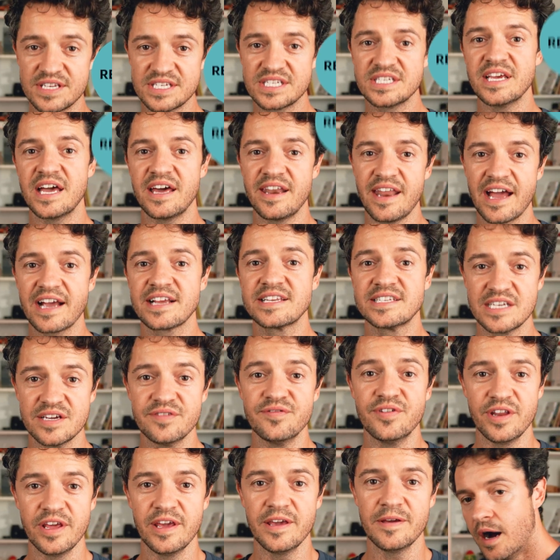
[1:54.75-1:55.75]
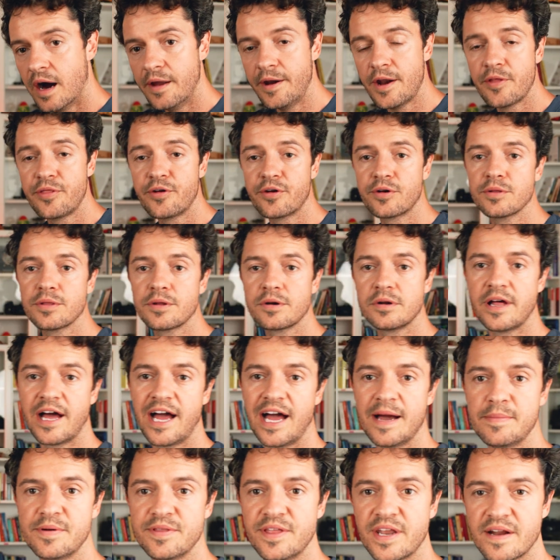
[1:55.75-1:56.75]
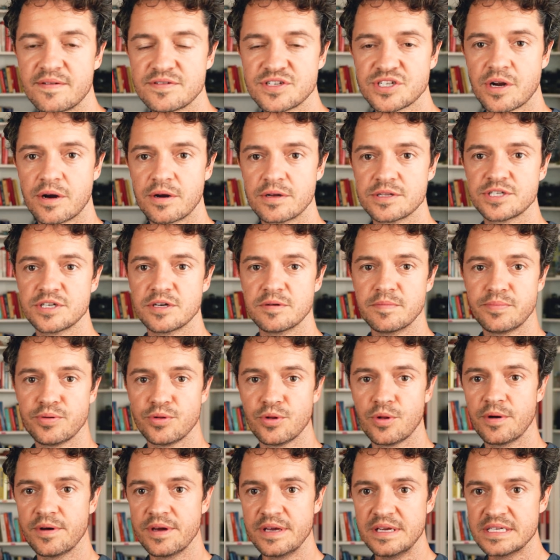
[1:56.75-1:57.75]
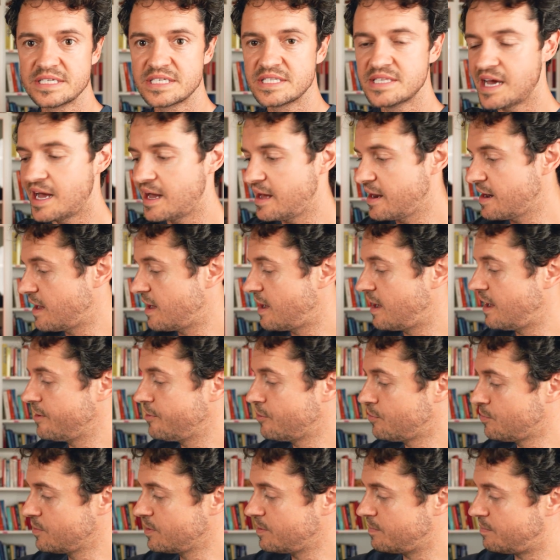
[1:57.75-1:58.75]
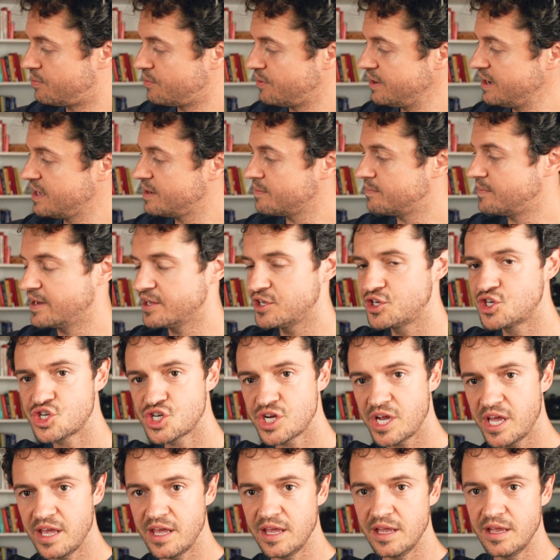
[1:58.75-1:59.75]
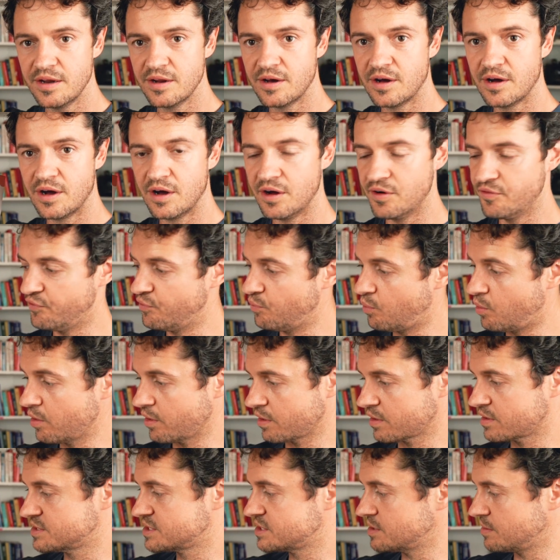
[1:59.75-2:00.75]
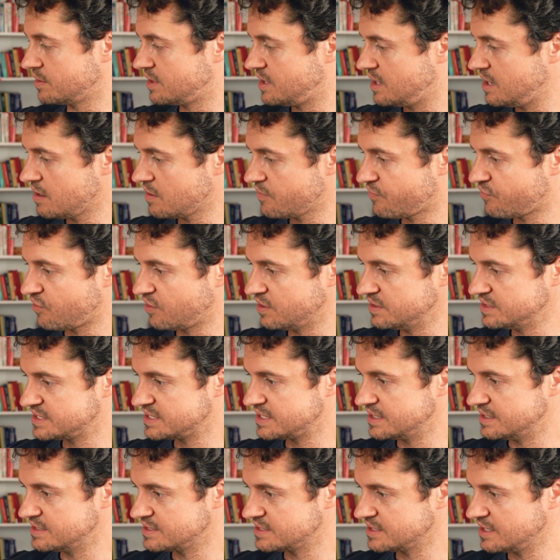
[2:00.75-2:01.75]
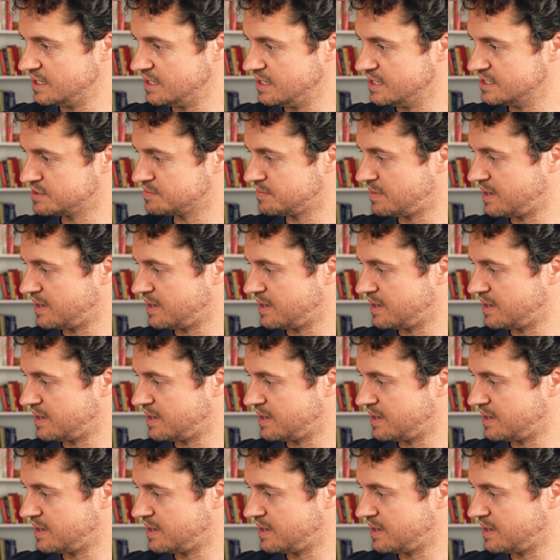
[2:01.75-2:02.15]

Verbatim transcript: said activity. Another little habit that I've started to employ is that I don't don't want to break my chain of work. So here, for instance, is